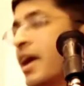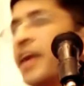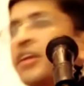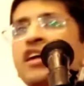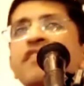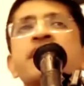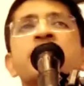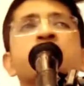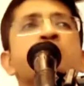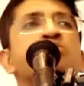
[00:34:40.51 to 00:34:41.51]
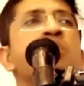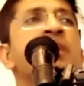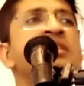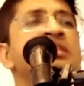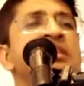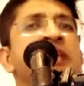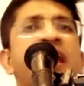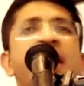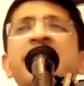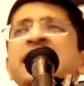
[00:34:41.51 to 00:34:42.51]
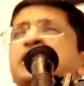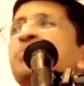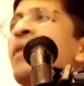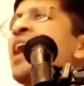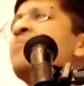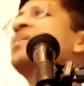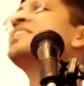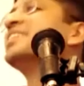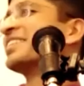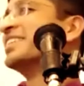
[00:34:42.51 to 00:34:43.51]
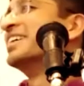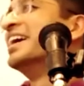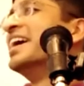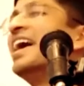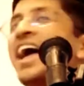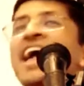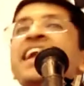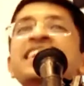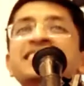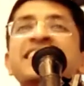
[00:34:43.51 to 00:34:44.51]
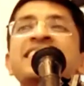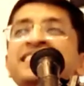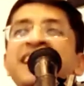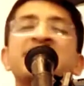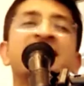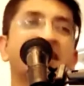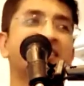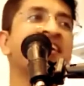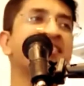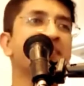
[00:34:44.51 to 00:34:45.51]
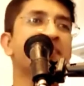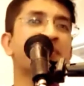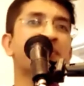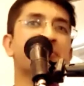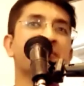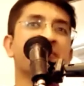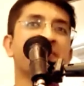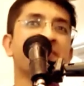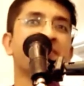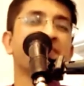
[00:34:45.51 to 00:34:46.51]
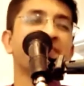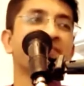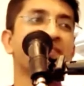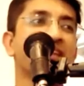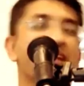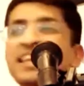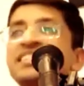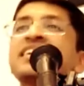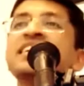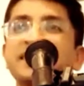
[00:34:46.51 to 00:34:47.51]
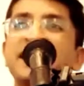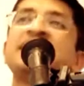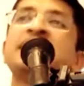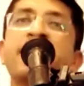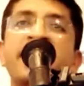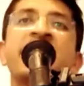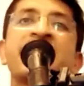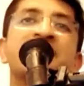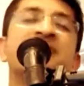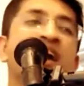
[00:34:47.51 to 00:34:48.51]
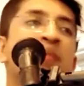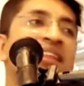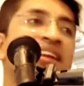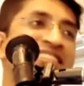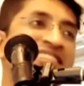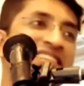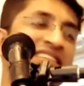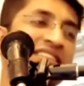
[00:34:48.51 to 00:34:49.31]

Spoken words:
And Kaviraj Goswami is thinking, he is my brother. And he is criticizing Nityananda Prabhu. He is criticizing Miniketan Ramdas.